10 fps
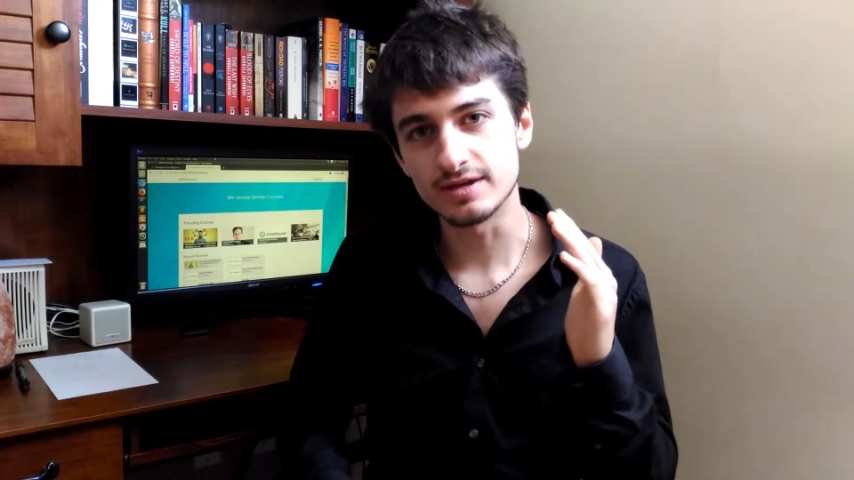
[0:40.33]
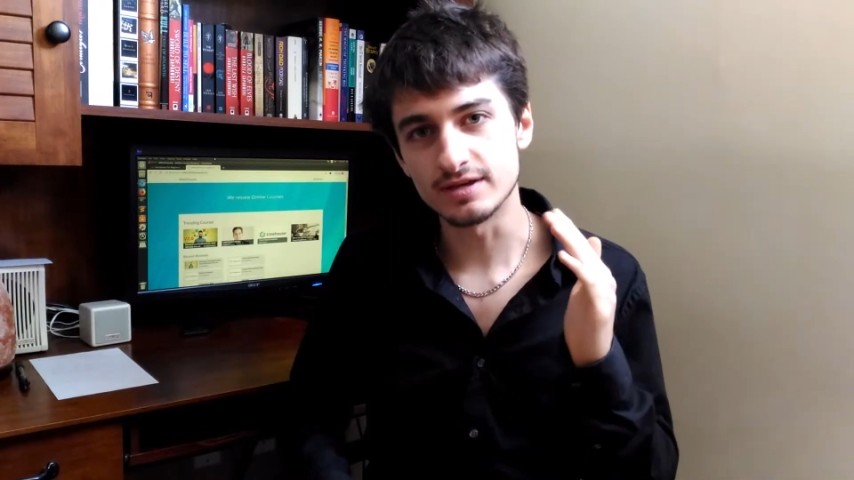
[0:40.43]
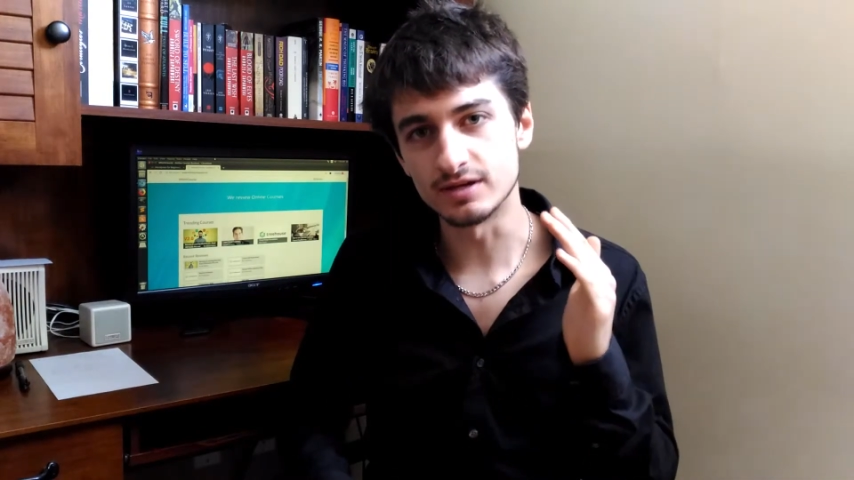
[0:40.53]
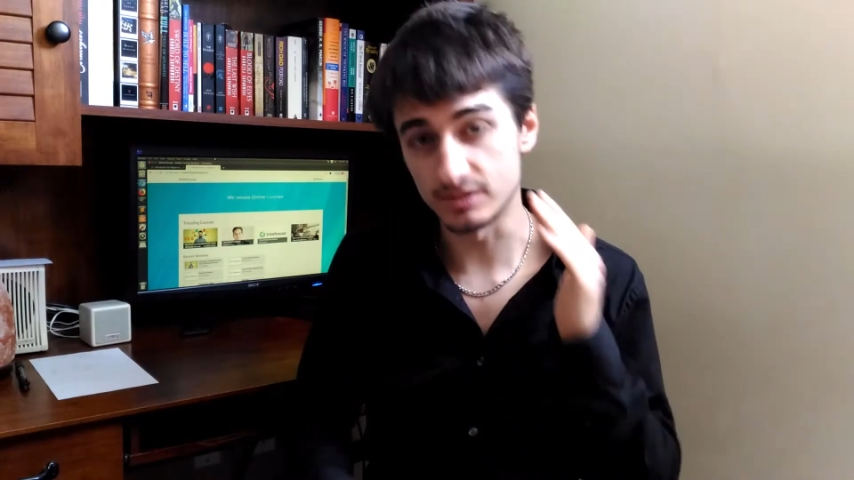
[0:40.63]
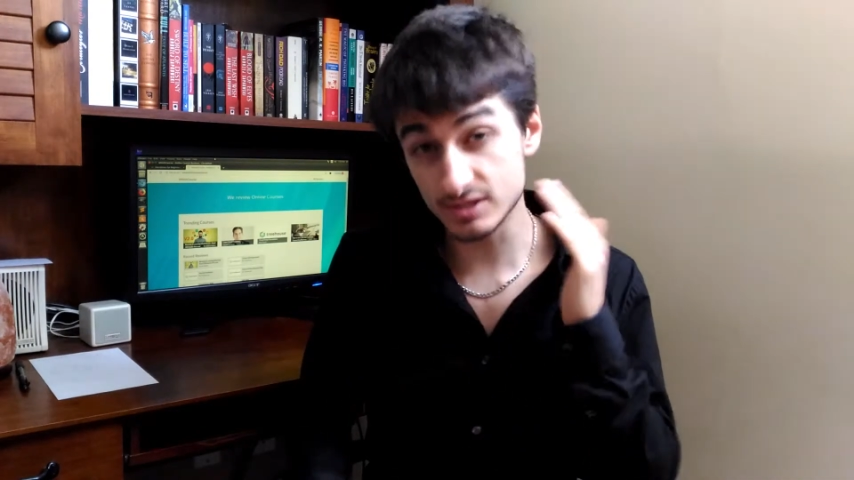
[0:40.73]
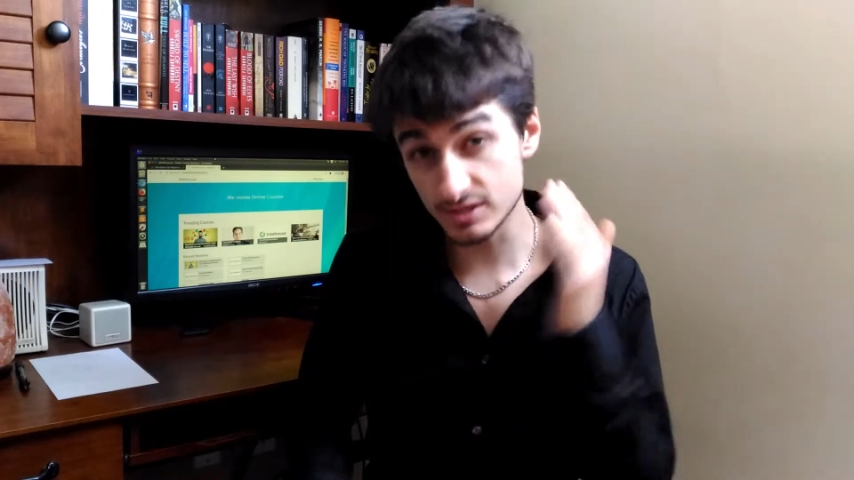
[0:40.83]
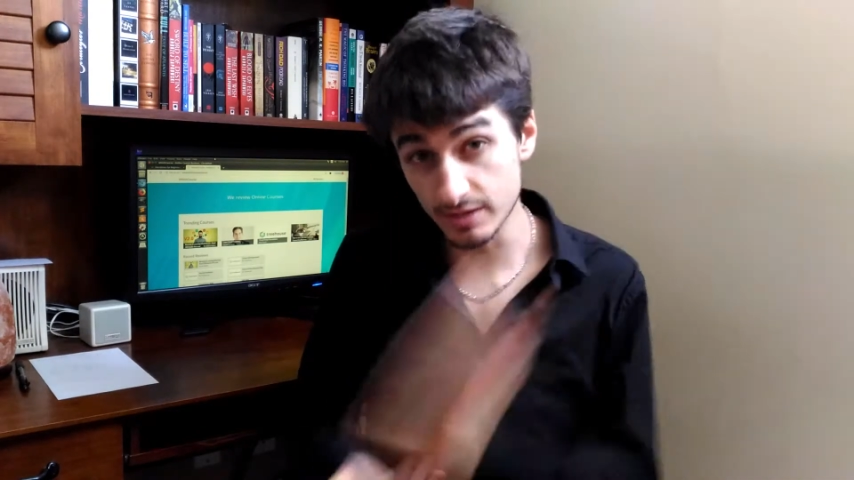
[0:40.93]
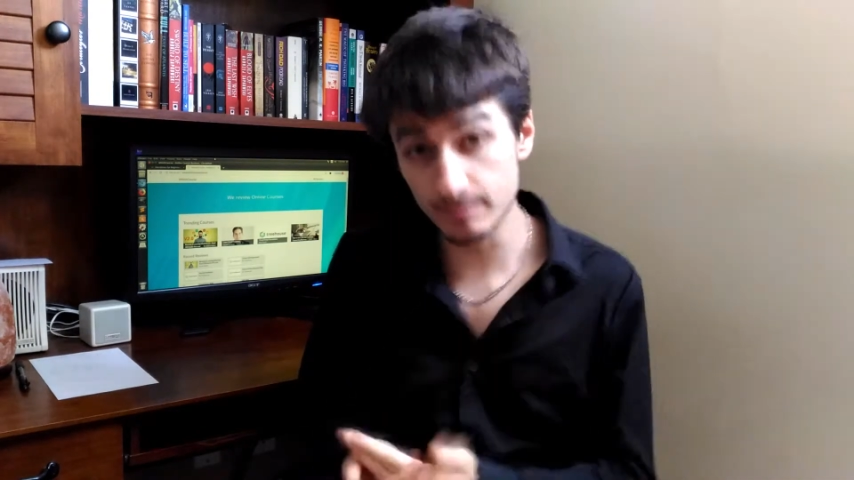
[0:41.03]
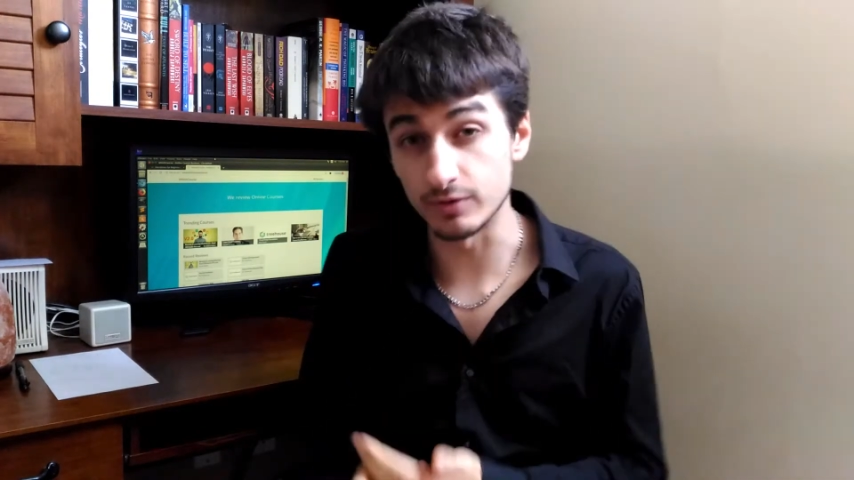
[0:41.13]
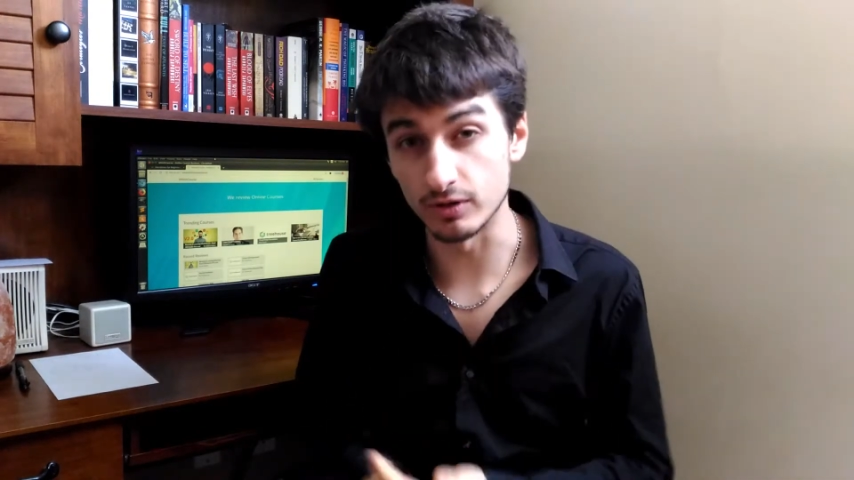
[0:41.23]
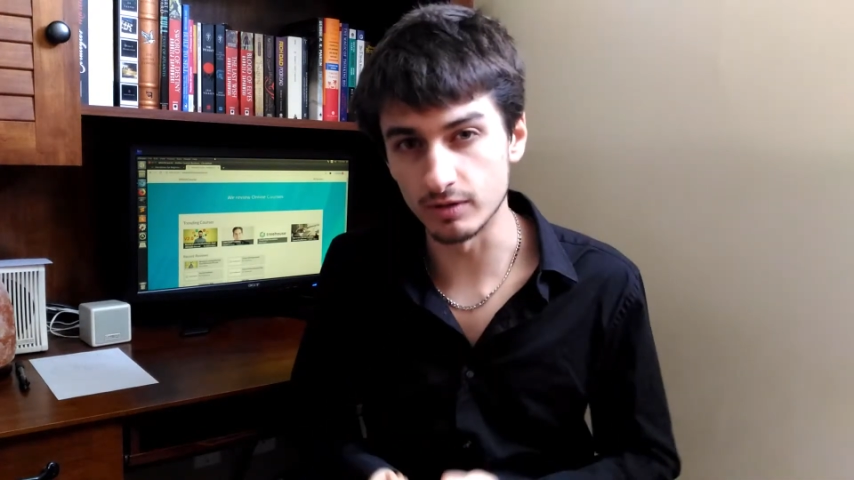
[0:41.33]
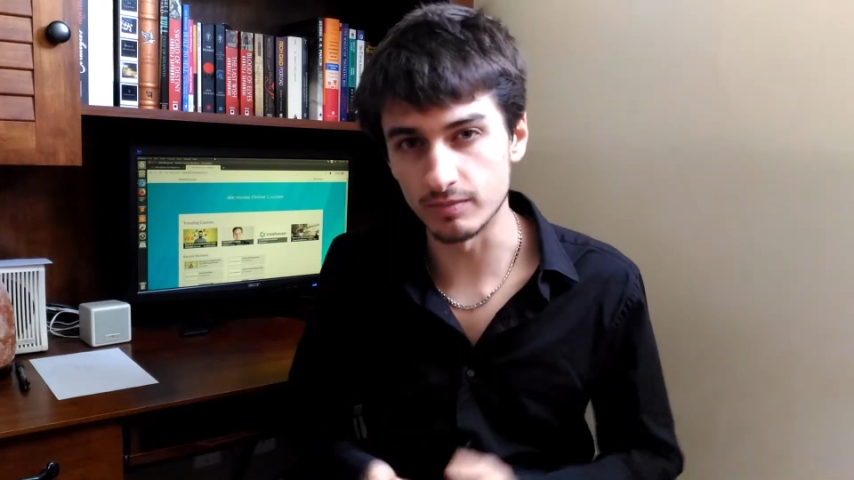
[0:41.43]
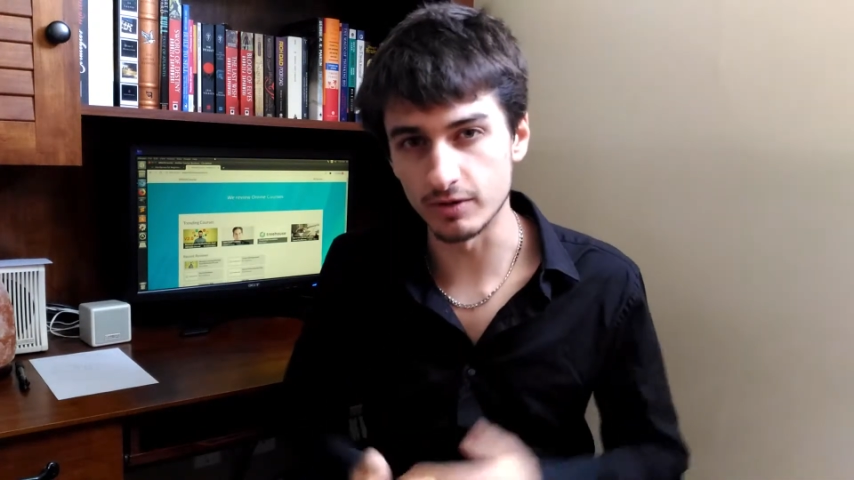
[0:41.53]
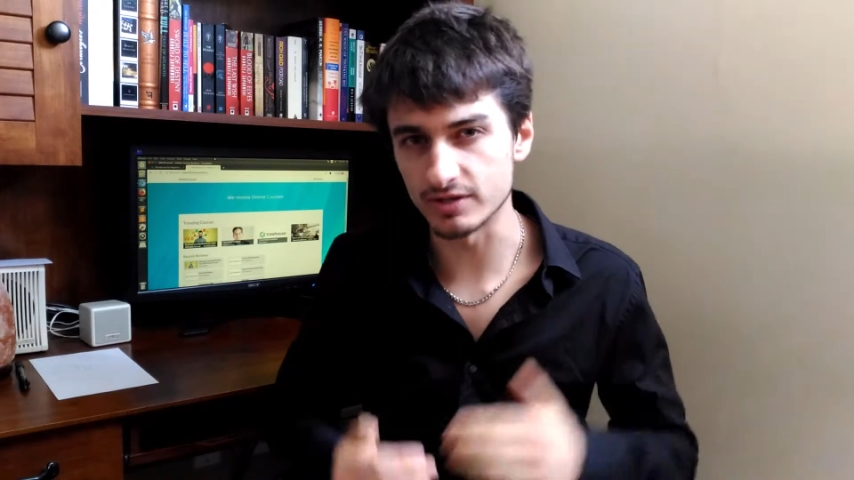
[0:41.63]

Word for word: is simple, but